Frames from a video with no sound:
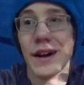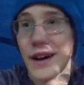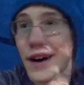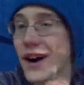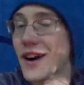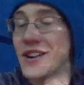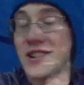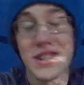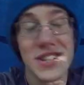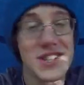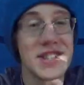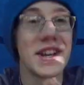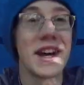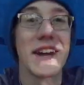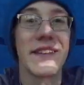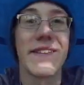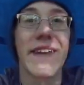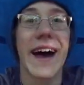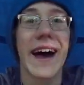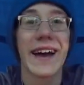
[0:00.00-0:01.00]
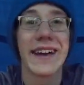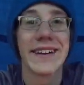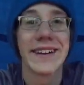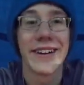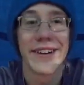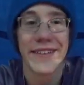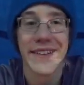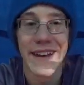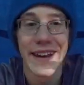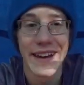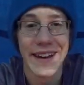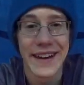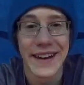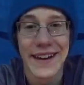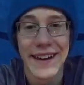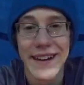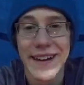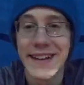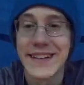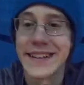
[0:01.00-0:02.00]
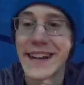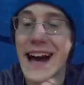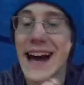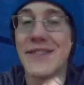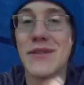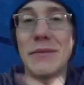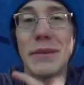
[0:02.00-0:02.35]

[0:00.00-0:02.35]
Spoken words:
are just like that. They have